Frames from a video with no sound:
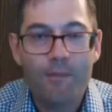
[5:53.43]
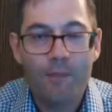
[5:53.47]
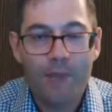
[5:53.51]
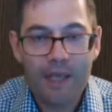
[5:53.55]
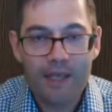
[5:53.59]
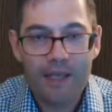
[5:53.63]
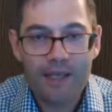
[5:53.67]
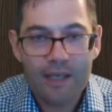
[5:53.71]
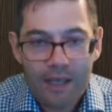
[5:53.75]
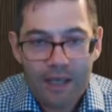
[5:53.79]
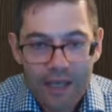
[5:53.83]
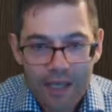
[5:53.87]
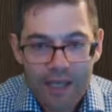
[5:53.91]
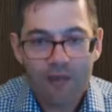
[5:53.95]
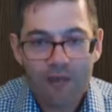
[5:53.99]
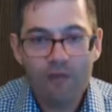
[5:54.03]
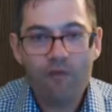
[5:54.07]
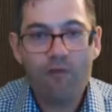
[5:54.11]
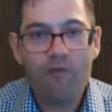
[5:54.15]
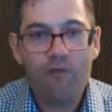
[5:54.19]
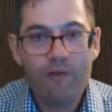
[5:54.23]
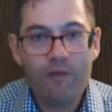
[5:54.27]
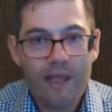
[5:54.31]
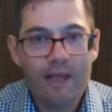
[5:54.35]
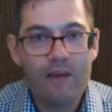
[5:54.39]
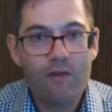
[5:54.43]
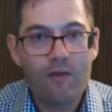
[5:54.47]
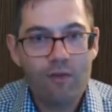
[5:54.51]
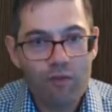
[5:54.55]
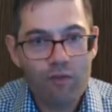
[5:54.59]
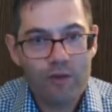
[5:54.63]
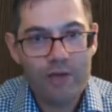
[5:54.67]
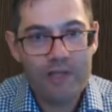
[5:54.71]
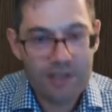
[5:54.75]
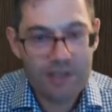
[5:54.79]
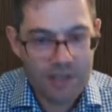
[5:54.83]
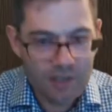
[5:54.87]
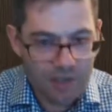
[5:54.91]
And if that
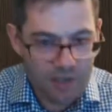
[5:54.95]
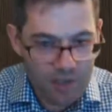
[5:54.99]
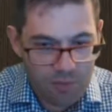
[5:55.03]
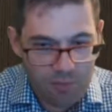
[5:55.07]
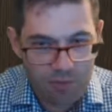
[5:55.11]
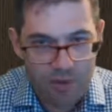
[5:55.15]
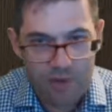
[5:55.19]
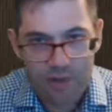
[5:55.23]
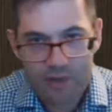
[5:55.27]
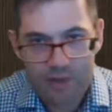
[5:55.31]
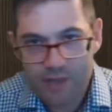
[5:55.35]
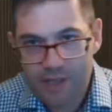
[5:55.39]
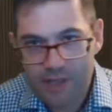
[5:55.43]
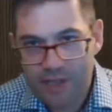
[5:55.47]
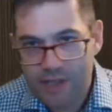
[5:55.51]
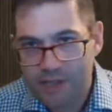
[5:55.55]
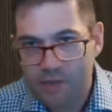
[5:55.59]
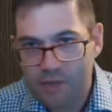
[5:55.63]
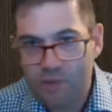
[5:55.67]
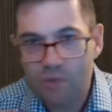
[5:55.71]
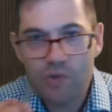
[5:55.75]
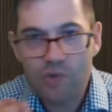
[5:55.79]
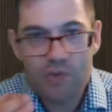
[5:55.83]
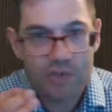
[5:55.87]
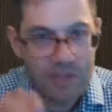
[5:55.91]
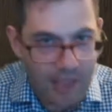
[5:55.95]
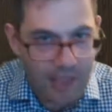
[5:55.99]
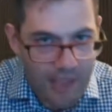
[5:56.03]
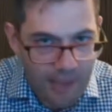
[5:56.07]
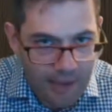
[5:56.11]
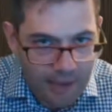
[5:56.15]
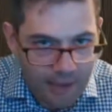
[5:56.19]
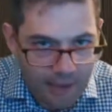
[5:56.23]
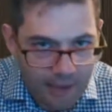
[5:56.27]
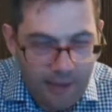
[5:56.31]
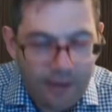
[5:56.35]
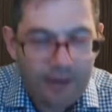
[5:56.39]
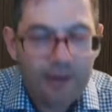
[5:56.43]
research process was
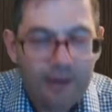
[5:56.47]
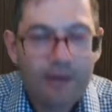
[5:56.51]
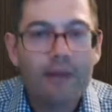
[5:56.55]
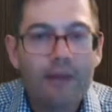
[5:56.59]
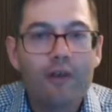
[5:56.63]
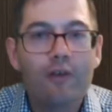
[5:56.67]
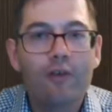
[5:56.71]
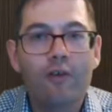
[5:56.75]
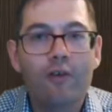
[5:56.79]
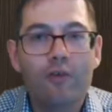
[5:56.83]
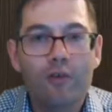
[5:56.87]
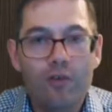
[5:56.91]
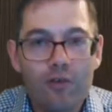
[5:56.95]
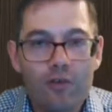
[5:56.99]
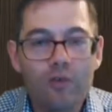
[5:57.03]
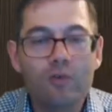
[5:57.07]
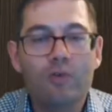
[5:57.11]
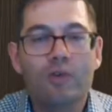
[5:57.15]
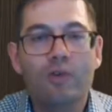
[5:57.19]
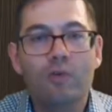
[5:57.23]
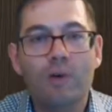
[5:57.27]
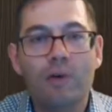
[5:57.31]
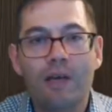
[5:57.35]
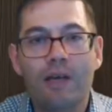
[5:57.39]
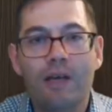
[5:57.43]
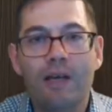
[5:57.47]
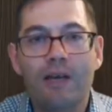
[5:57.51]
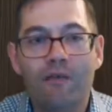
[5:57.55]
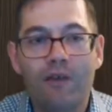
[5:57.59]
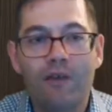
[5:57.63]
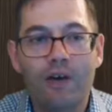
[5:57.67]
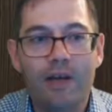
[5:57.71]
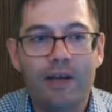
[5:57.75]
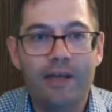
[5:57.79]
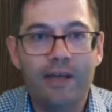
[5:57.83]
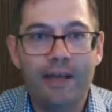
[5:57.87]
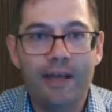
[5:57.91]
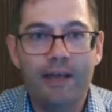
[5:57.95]
done, you would quickly
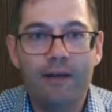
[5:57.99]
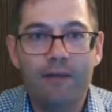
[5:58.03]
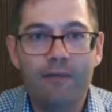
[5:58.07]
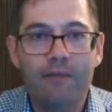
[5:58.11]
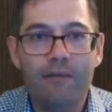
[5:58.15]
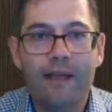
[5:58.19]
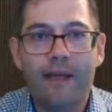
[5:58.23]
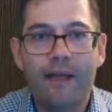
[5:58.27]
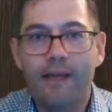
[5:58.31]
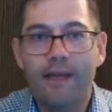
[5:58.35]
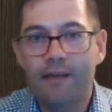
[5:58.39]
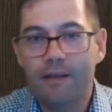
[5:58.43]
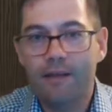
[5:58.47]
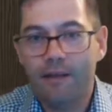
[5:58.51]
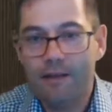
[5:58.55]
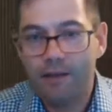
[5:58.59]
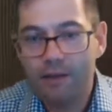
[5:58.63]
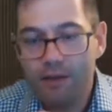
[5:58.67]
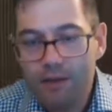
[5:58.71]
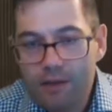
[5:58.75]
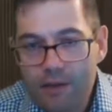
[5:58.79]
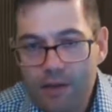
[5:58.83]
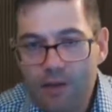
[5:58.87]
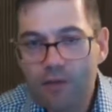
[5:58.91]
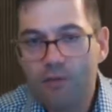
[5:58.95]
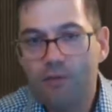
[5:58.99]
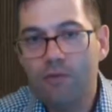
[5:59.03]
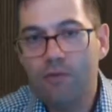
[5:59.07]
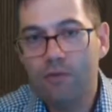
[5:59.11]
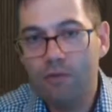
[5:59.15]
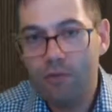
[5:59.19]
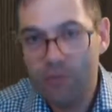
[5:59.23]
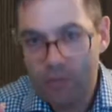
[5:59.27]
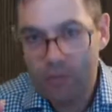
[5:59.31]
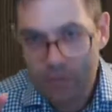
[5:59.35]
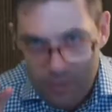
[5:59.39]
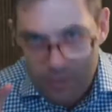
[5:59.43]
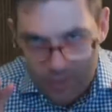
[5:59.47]
find out that
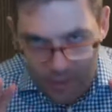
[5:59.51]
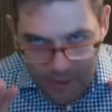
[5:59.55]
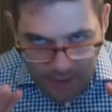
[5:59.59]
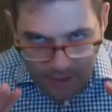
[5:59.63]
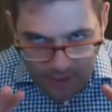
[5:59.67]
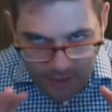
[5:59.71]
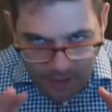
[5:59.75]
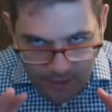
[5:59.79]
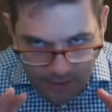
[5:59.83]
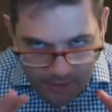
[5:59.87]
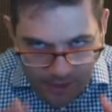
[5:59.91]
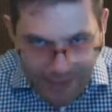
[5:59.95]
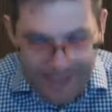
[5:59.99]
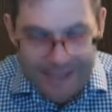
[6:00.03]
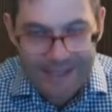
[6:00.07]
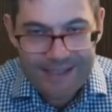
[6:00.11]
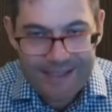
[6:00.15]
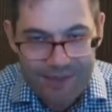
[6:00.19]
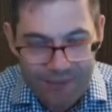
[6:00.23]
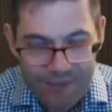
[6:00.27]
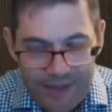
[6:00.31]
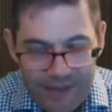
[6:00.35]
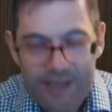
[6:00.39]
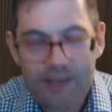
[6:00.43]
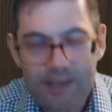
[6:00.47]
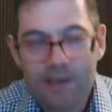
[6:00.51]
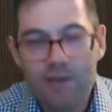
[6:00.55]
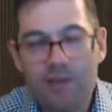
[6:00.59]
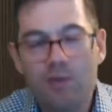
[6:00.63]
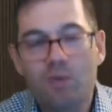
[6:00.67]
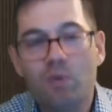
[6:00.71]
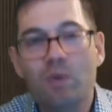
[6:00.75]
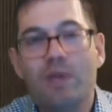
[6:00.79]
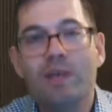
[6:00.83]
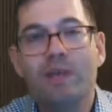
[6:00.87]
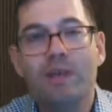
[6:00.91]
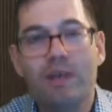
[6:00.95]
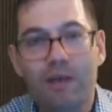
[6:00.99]
no native English
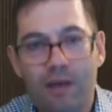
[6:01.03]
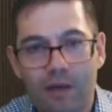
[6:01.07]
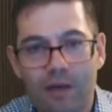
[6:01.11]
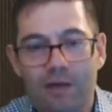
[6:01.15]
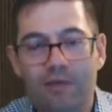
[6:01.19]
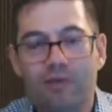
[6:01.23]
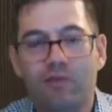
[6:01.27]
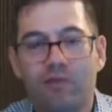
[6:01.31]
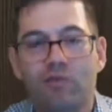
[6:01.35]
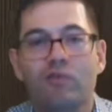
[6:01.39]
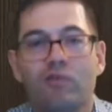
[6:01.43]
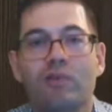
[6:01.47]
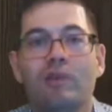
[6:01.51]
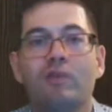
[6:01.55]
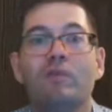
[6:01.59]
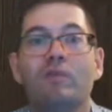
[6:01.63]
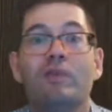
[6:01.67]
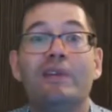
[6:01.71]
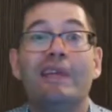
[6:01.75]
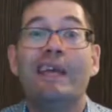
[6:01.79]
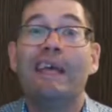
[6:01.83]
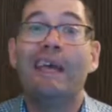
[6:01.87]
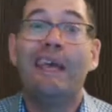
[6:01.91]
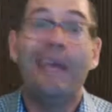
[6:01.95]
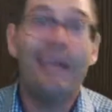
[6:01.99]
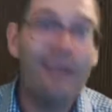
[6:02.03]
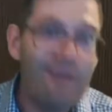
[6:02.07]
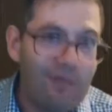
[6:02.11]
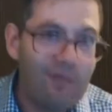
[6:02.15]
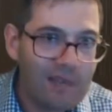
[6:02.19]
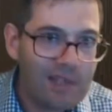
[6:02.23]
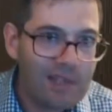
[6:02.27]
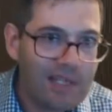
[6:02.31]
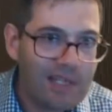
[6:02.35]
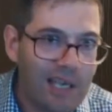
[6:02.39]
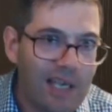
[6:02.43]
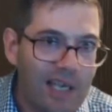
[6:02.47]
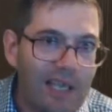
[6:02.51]
speaking country would ever
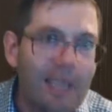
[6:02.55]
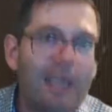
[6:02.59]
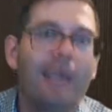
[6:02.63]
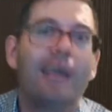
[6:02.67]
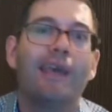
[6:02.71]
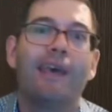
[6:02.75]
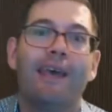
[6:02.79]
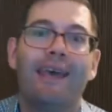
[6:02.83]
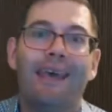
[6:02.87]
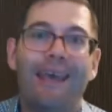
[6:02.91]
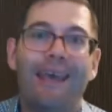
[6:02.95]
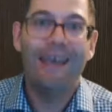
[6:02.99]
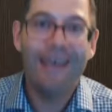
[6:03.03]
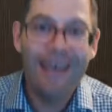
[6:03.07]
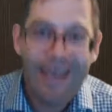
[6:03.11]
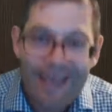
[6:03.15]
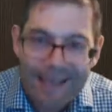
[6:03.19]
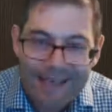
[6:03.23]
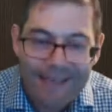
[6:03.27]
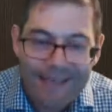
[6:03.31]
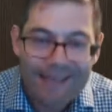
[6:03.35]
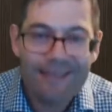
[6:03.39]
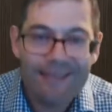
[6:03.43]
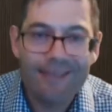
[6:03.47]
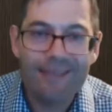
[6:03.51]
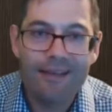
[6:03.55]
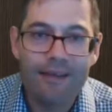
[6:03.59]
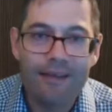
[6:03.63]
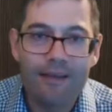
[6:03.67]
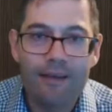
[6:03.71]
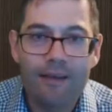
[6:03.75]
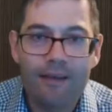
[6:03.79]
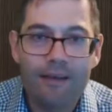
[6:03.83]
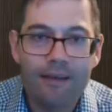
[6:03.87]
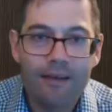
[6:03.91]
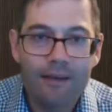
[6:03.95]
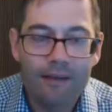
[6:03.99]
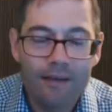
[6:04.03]
say
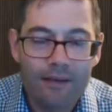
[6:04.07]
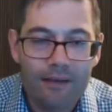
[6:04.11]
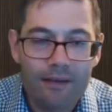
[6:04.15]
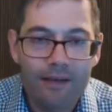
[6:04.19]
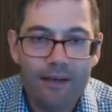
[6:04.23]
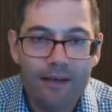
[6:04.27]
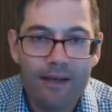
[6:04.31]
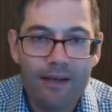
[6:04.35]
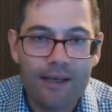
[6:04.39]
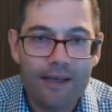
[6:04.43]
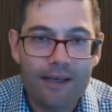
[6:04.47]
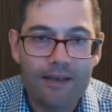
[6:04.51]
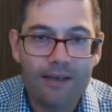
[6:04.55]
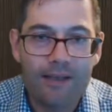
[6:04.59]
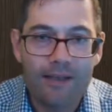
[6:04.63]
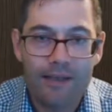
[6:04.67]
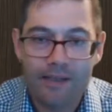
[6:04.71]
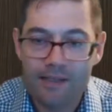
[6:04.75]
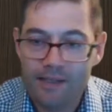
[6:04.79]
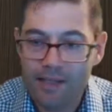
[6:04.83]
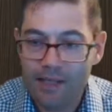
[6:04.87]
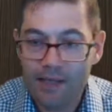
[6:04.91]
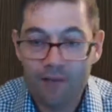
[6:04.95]
anything like this.